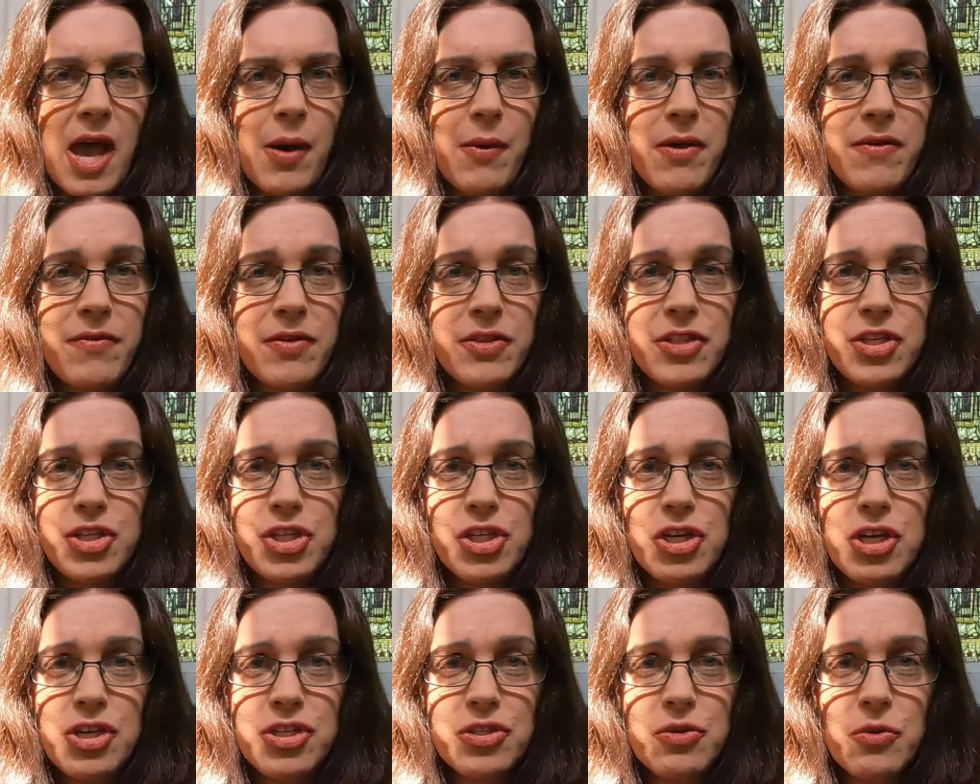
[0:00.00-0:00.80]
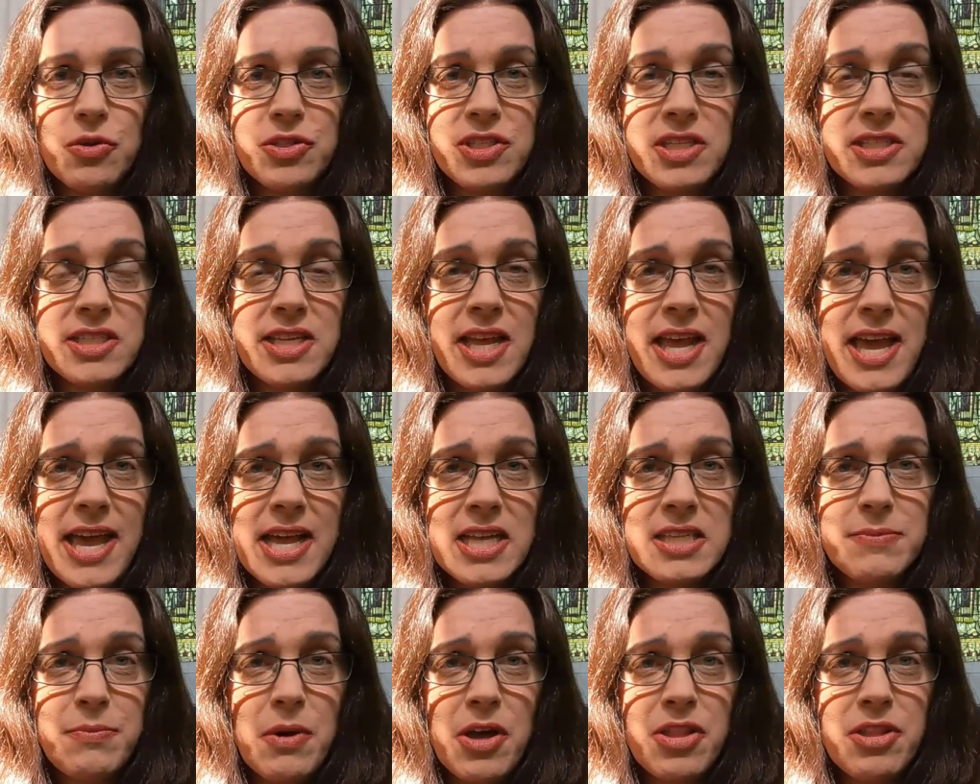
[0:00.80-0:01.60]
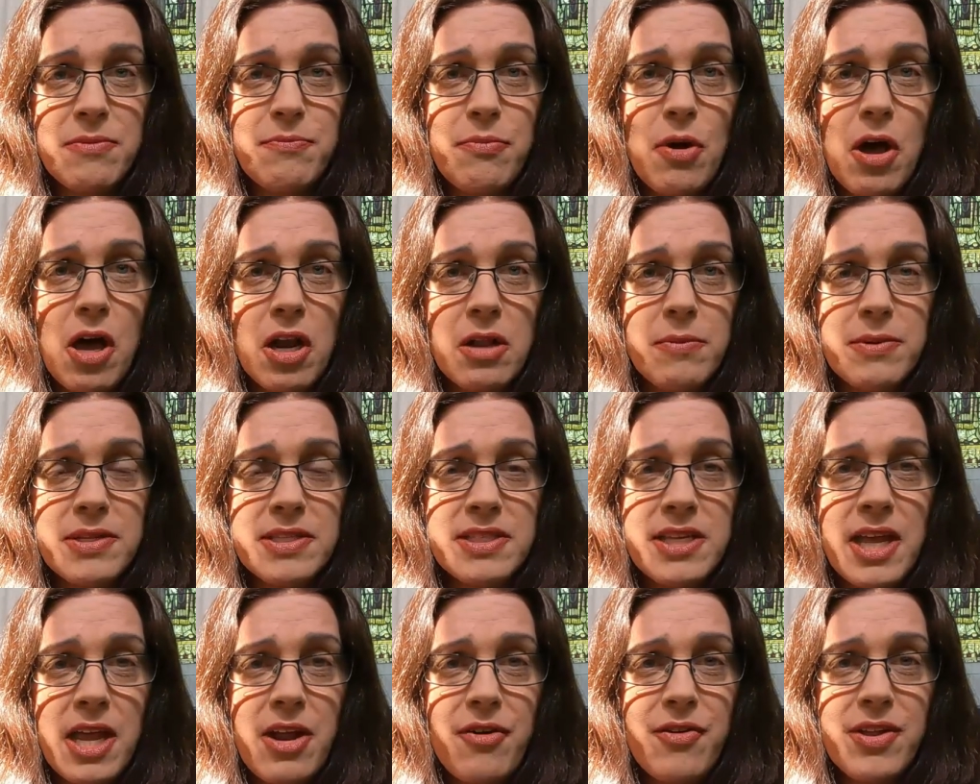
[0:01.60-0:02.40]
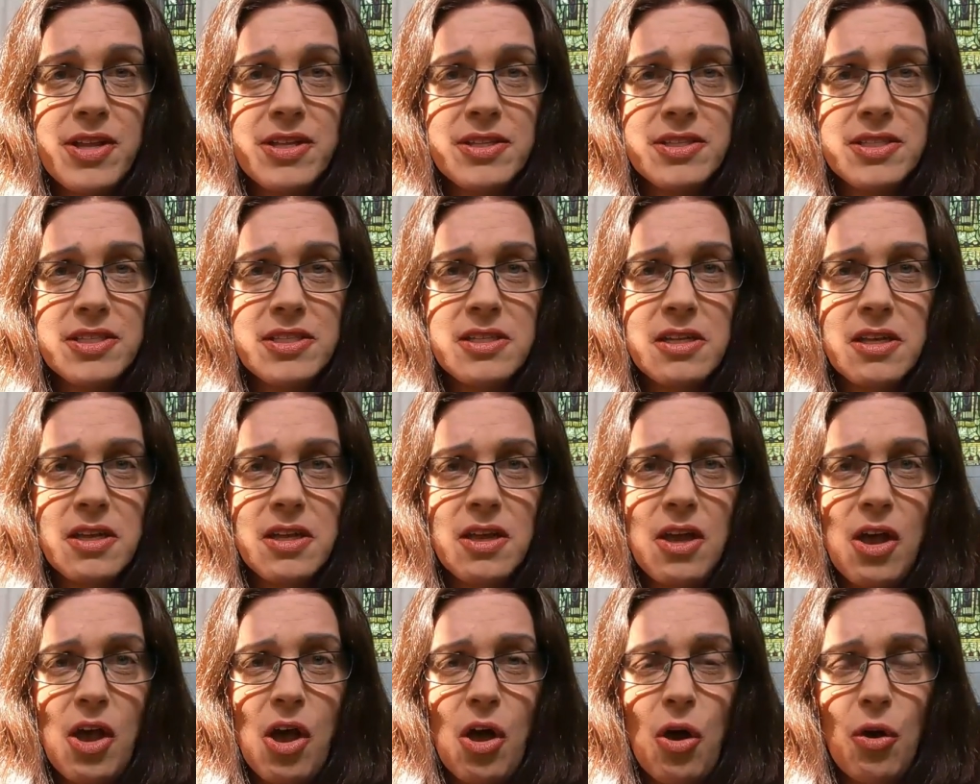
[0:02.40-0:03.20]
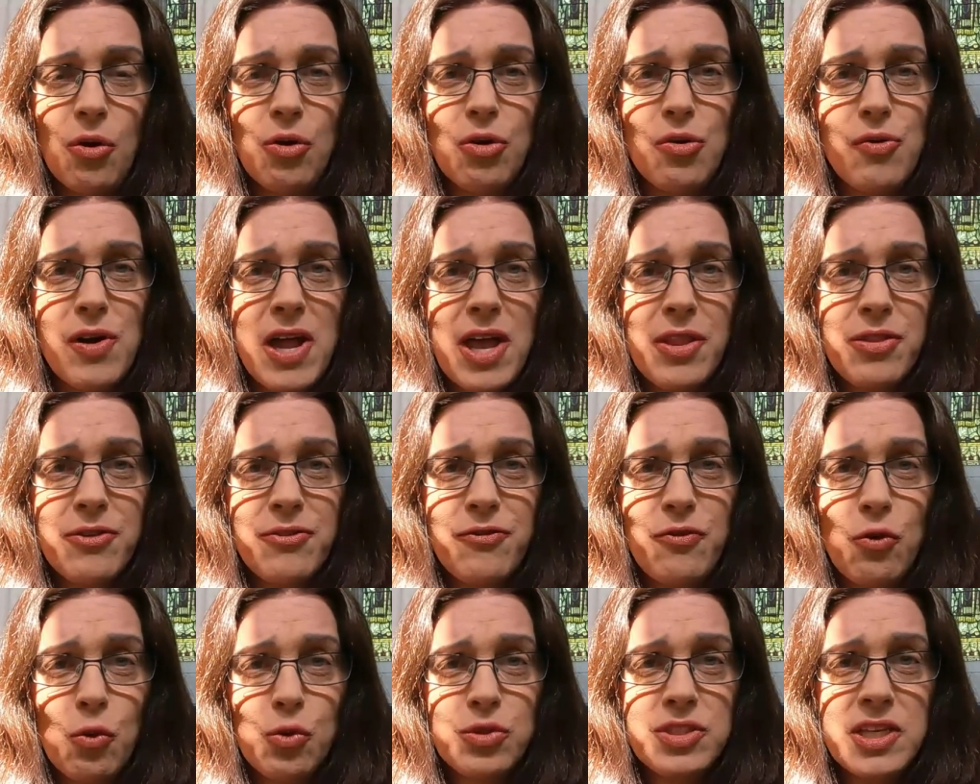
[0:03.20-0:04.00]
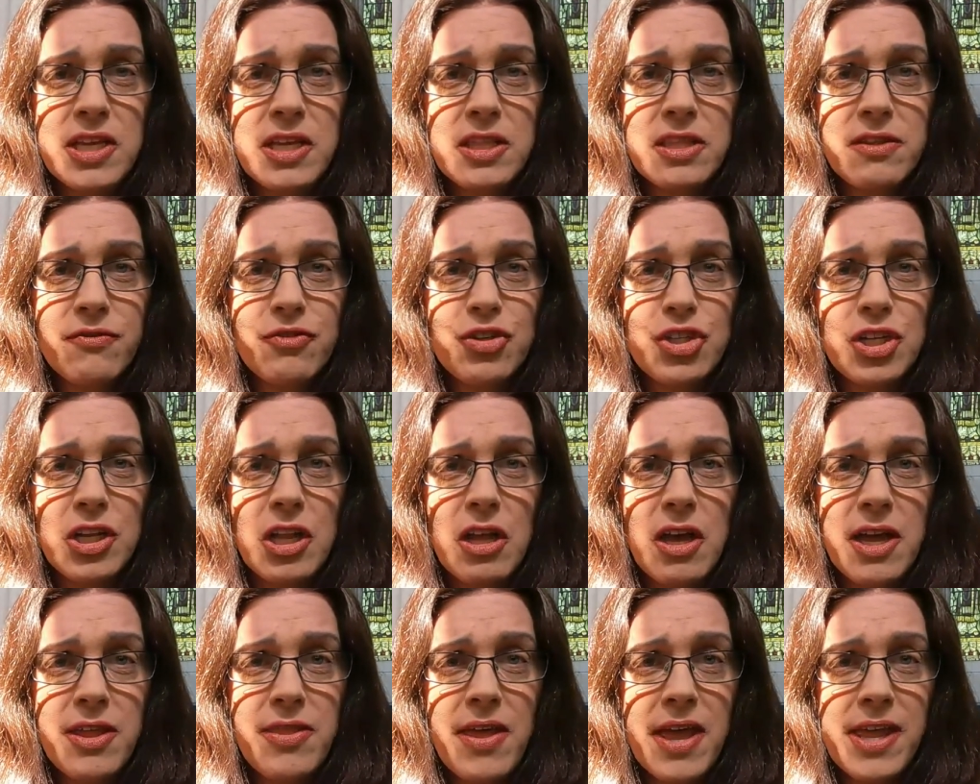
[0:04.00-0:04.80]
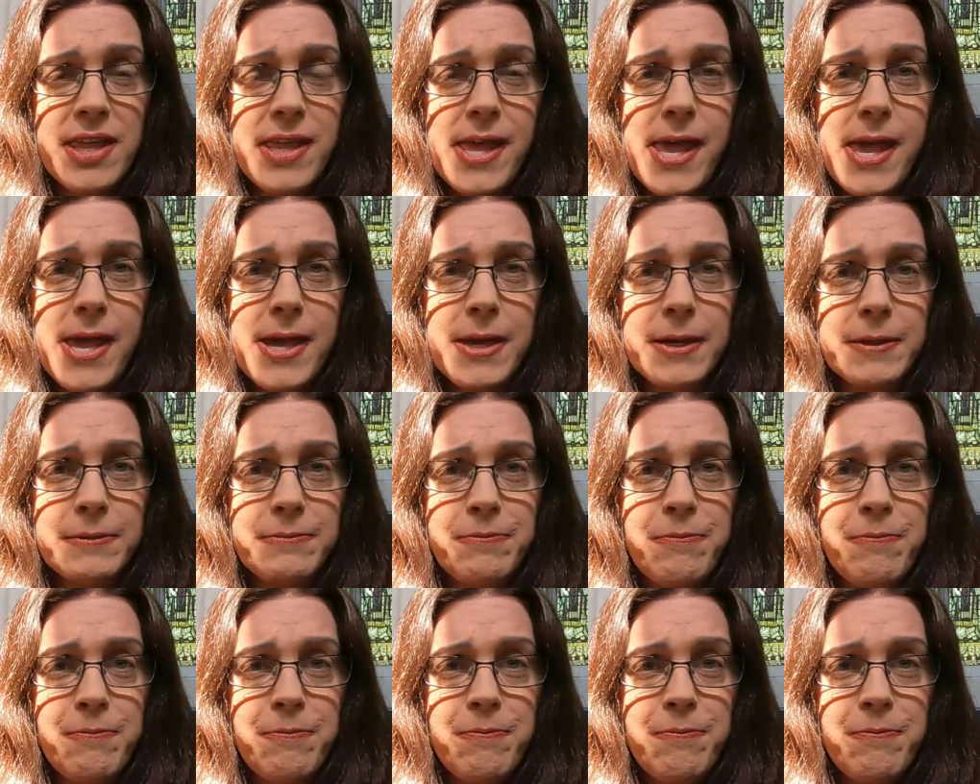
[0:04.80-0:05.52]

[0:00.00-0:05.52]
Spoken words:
However, the church was attacked by the parliamentarians on around the 14th of July that year.